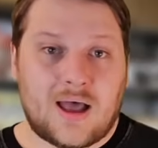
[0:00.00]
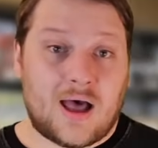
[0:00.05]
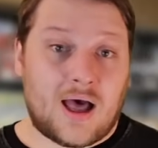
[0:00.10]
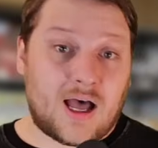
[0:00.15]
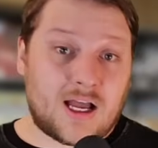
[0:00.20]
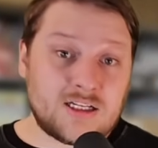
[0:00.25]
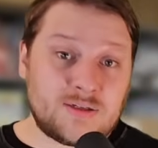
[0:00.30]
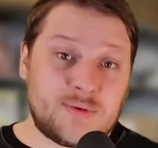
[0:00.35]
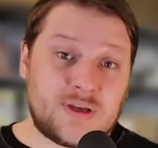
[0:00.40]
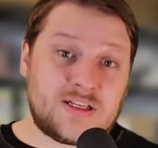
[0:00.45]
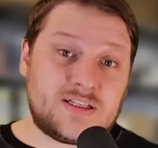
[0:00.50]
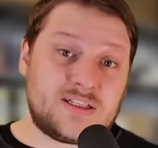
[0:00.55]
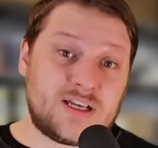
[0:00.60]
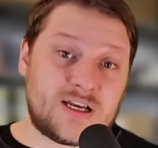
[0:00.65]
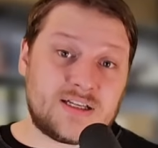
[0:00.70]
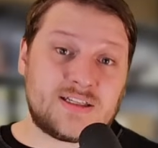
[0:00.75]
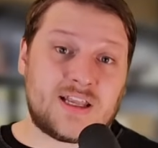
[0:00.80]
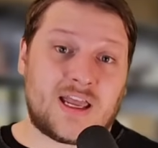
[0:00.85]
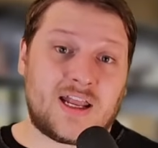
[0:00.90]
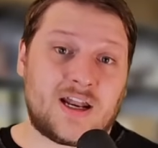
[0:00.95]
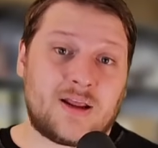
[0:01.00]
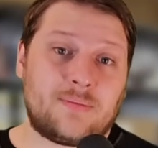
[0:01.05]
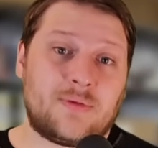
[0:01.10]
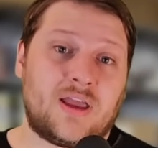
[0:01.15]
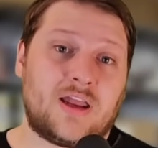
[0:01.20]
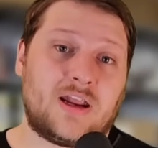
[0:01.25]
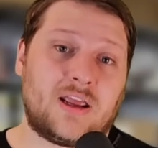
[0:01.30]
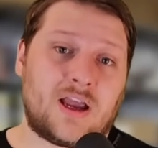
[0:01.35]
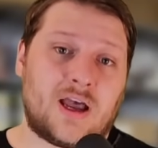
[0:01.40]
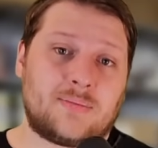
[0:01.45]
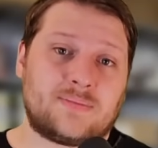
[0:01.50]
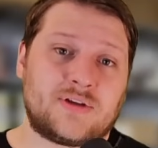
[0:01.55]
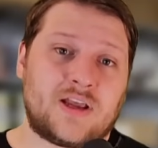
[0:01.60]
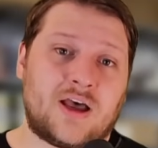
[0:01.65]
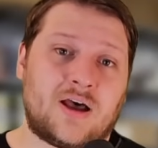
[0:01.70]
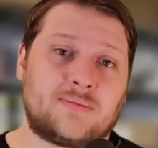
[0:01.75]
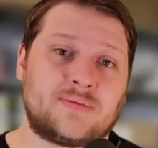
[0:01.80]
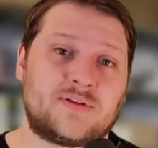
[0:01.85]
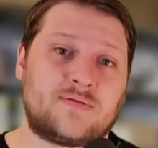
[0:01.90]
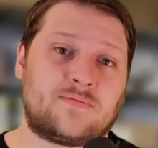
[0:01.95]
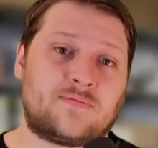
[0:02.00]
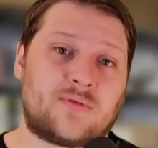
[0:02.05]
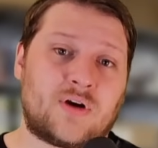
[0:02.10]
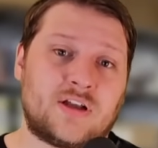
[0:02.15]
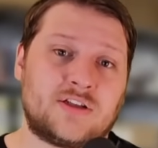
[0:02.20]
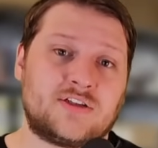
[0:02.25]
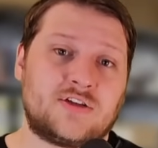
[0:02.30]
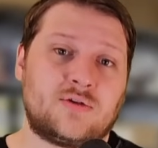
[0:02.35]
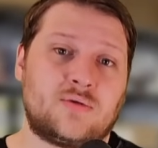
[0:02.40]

Hajime does end up getting up to help some friends